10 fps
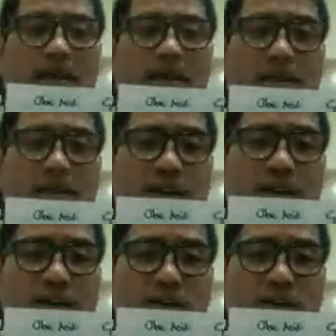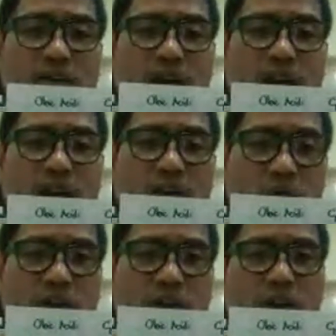there's a, a
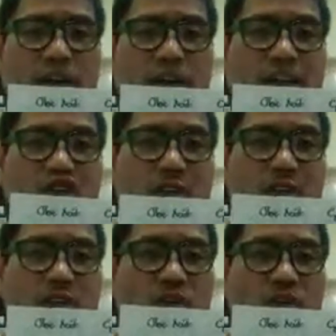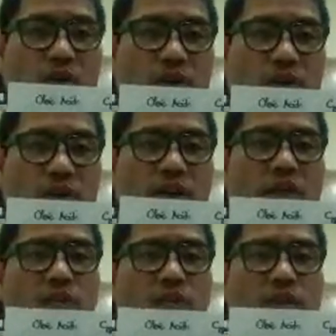corner attachment in the corner.
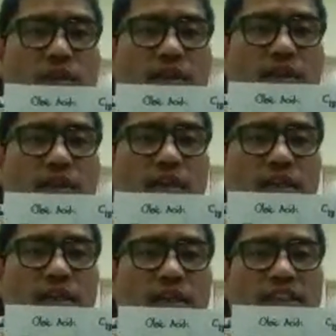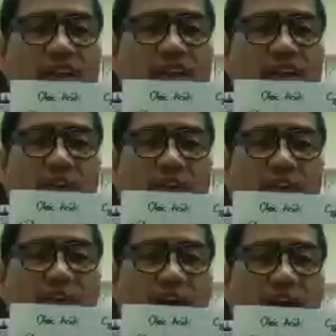So it is the in the number
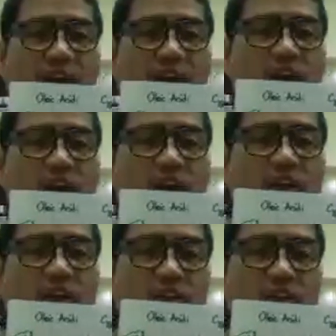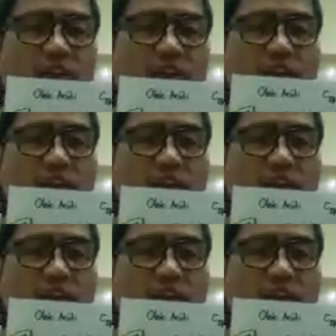nine carbon. You have to count